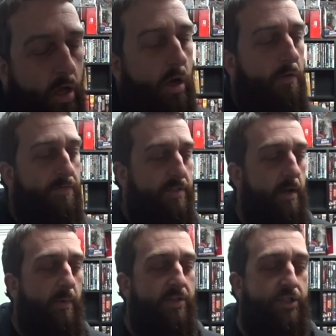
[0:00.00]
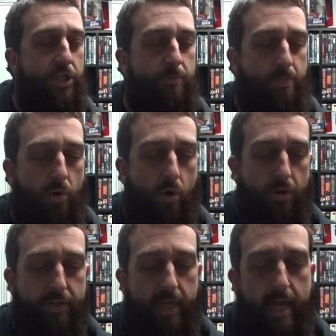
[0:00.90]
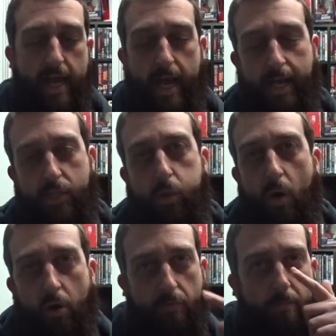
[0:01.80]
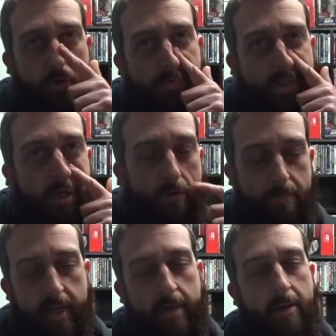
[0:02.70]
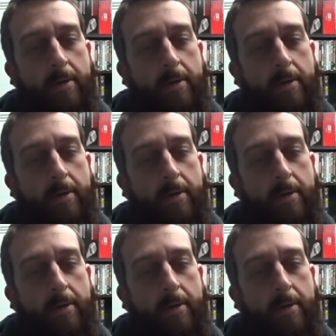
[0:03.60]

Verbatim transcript: of someone's just brought uh, 12 movies off me